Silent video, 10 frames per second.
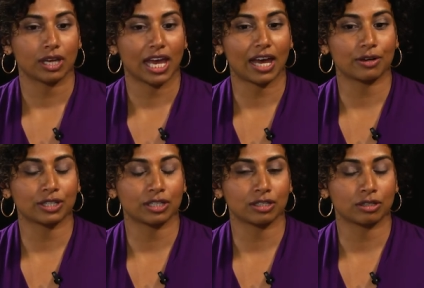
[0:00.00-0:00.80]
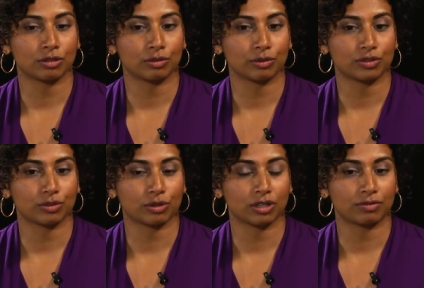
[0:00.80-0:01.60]
how do you
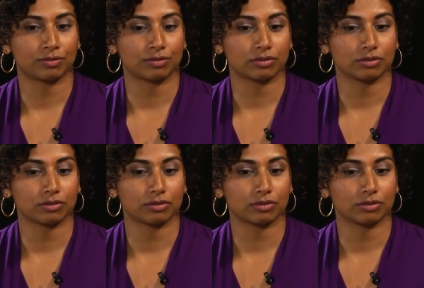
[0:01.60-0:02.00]
sort of